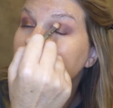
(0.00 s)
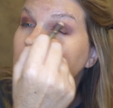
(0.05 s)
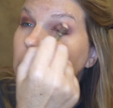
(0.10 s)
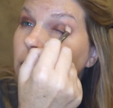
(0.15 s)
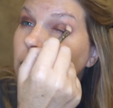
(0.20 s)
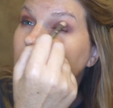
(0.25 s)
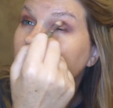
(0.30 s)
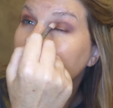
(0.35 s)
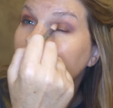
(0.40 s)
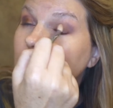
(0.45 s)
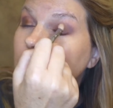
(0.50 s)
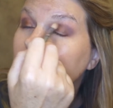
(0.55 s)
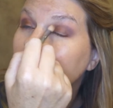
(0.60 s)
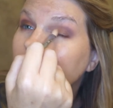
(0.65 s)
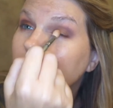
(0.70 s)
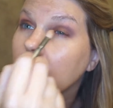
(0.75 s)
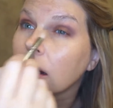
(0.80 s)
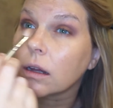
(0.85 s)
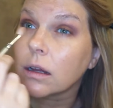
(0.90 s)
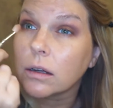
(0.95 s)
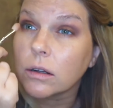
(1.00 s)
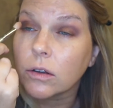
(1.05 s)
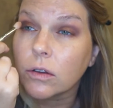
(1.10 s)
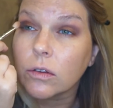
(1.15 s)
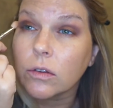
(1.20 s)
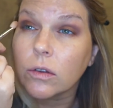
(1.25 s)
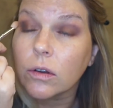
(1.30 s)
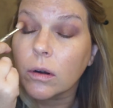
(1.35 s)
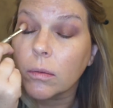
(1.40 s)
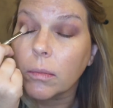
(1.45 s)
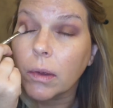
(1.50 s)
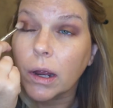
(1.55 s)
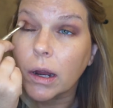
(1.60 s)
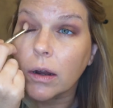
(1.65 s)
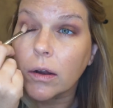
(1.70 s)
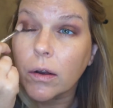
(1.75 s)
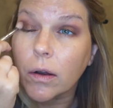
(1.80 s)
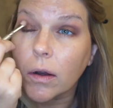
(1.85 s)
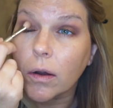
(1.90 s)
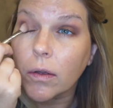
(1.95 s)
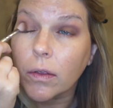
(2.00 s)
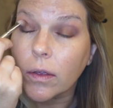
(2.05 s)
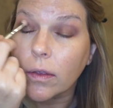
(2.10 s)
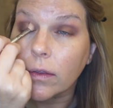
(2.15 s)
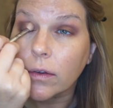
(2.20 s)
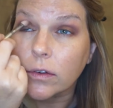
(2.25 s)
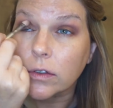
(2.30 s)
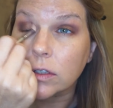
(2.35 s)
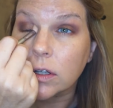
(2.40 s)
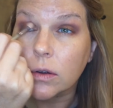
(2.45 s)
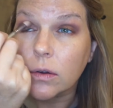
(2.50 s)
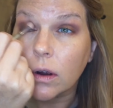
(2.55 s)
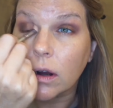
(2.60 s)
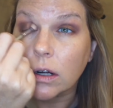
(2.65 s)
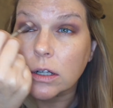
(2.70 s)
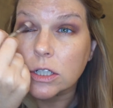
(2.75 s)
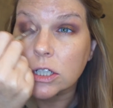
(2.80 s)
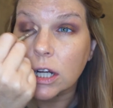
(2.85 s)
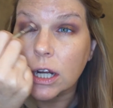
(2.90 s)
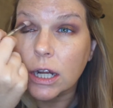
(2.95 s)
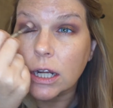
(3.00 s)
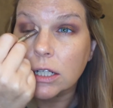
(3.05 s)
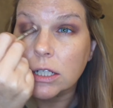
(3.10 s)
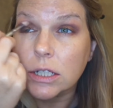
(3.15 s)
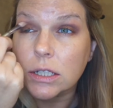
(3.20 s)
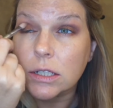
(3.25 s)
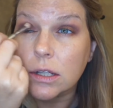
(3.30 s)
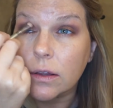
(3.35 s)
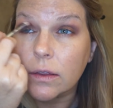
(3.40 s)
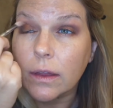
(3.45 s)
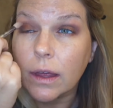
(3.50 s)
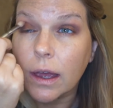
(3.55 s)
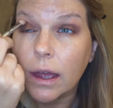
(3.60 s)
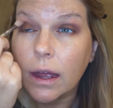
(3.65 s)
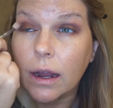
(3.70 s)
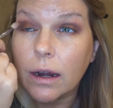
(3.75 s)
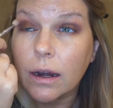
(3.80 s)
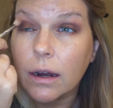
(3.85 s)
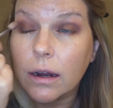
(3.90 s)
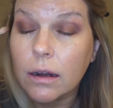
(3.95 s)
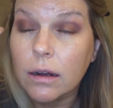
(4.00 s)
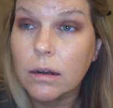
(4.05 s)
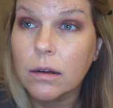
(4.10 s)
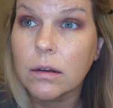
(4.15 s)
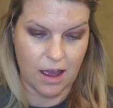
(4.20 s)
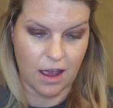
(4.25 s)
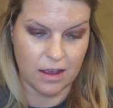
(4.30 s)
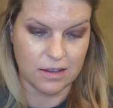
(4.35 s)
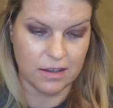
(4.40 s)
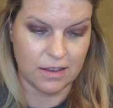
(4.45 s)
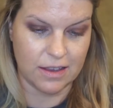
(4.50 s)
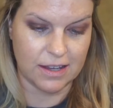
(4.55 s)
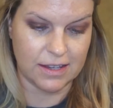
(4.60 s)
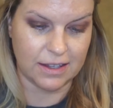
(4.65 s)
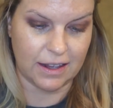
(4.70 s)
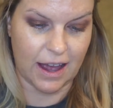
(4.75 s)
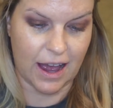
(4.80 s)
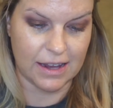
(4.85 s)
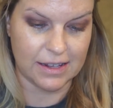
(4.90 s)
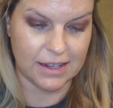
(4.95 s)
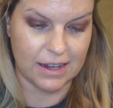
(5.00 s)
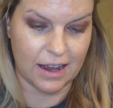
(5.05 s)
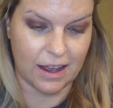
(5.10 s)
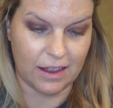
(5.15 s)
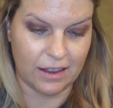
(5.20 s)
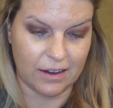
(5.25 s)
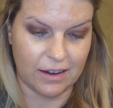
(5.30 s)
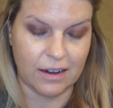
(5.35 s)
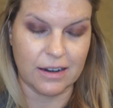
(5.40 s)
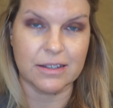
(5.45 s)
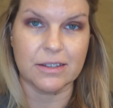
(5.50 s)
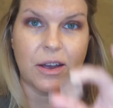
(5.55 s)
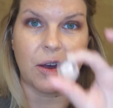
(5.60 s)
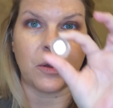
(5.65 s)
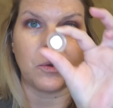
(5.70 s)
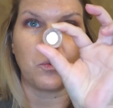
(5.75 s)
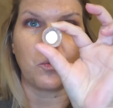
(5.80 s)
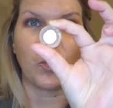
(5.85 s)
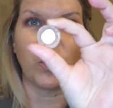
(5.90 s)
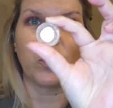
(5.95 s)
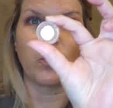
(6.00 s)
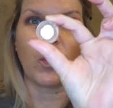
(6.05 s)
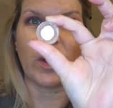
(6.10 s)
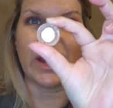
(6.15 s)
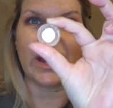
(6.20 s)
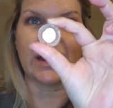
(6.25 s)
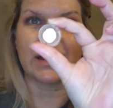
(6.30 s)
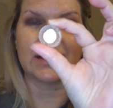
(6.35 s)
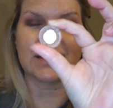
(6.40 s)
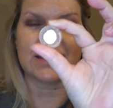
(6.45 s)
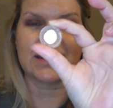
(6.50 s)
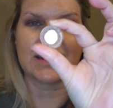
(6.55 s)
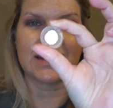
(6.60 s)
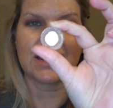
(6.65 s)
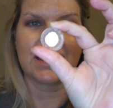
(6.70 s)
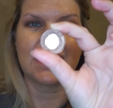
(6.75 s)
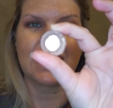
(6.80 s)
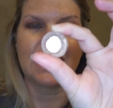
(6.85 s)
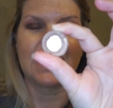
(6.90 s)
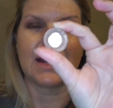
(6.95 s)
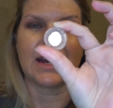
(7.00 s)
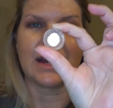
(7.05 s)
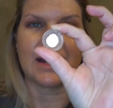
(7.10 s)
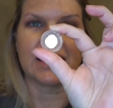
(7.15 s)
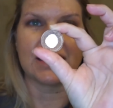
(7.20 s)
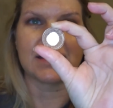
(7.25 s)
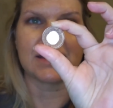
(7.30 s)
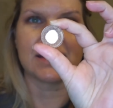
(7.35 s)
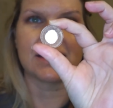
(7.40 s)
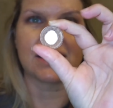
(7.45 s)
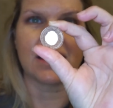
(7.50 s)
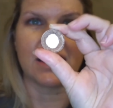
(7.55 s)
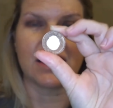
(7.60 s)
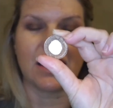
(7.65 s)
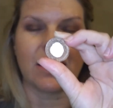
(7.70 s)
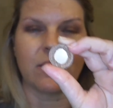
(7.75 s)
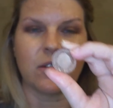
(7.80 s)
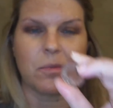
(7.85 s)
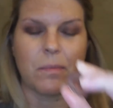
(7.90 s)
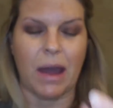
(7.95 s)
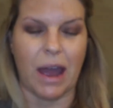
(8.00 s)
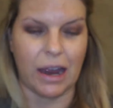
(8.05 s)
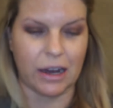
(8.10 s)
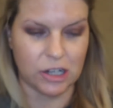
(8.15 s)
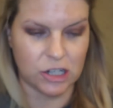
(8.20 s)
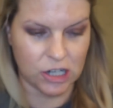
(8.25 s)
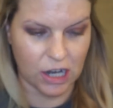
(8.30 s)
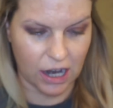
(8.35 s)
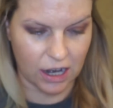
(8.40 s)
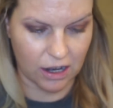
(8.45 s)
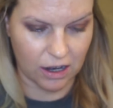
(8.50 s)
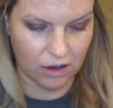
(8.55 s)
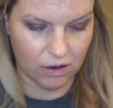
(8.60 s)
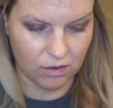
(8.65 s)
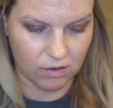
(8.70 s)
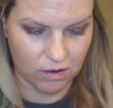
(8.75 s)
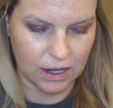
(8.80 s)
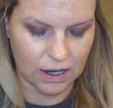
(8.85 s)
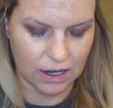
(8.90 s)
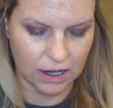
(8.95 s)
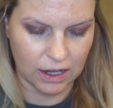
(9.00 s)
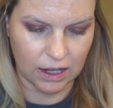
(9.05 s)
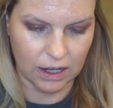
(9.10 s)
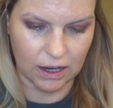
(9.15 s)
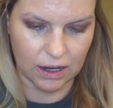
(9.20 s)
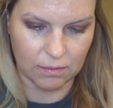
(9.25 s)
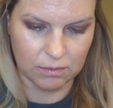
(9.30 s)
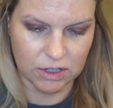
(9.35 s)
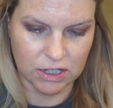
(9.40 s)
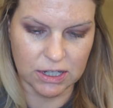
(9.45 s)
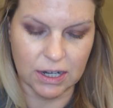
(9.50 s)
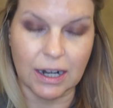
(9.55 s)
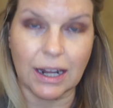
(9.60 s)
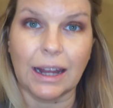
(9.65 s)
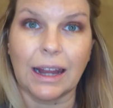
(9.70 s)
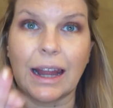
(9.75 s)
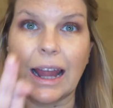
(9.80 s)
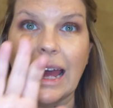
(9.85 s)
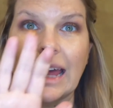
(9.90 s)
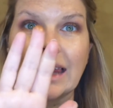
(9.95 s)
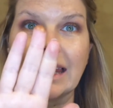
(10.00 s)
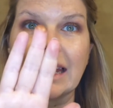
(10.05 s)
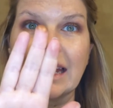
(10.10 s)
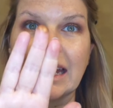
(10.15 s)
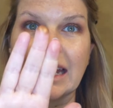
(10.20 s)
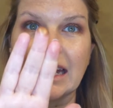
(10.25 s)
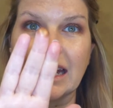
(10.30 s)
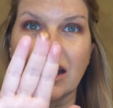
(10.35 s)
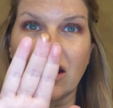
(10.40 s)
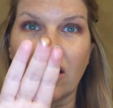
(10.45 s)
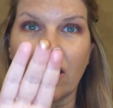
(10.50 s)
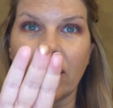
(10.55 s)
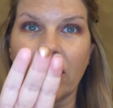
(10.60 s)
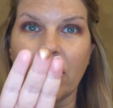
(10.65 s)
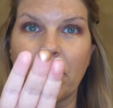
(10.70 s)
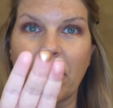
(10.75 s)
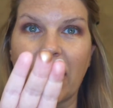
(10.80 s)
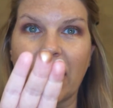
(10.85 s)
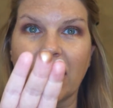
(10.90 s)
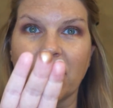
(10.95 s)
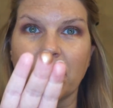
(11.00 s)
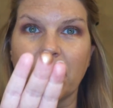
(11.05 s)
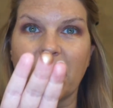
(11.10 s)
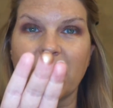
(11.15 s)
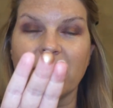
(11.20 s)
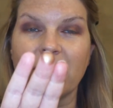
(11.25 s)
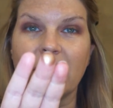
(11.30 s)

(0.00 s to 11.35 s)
again and just sort of make sure that there's no harsh edges on that. So this last color is called Woodwinked, and this is another MAC shadow. And again, I'm just gonna lightly get it on the back of my